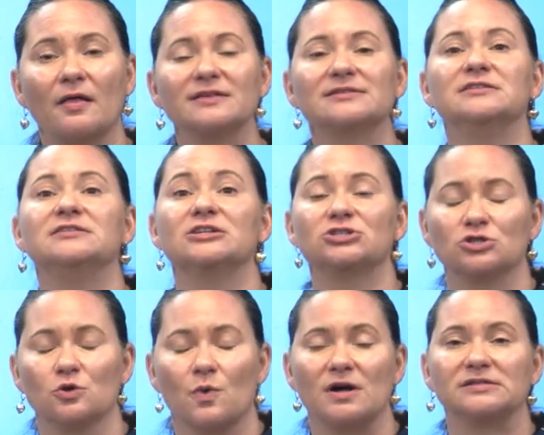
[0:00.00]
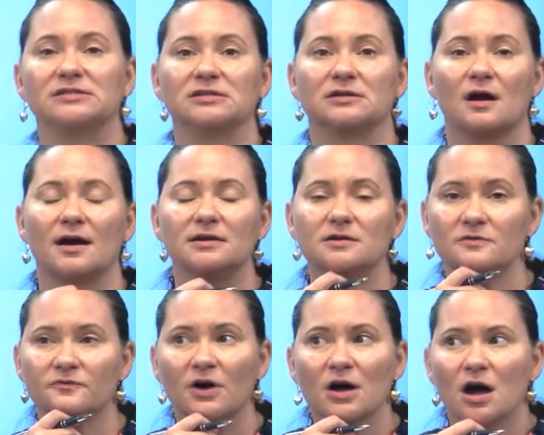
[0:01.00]
as additional ones to kind
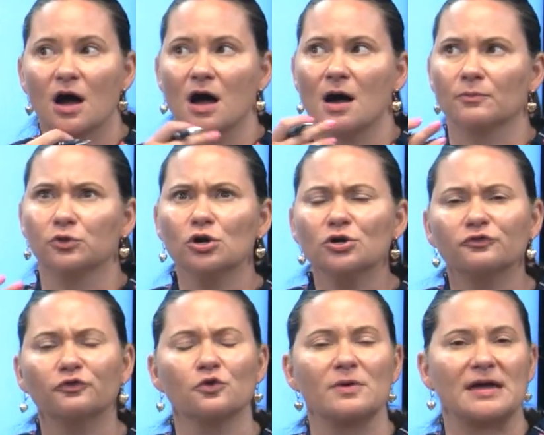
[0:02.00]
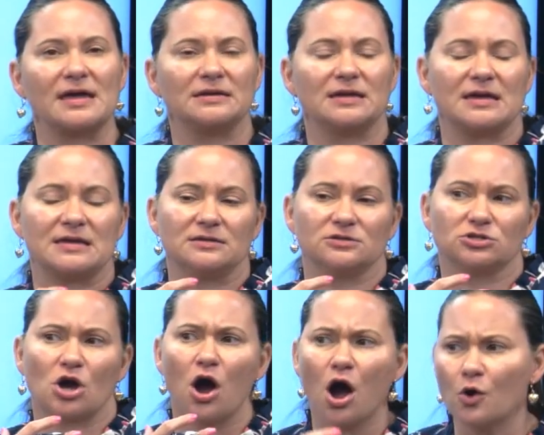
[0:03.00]
of look through and
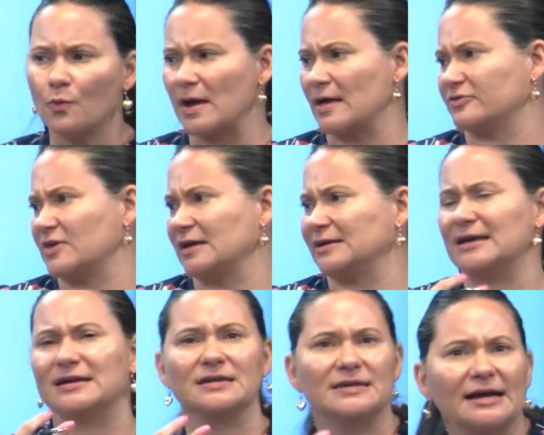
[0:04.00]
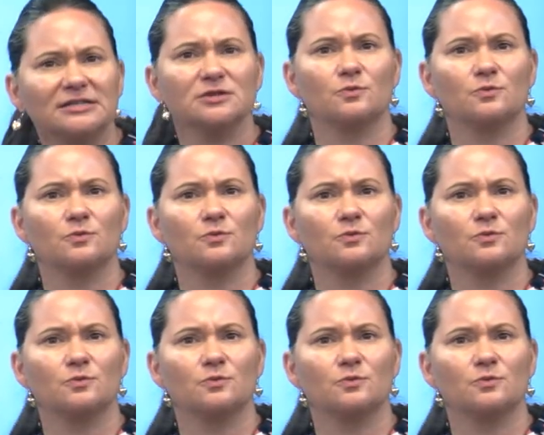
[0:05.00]
talk with and get connected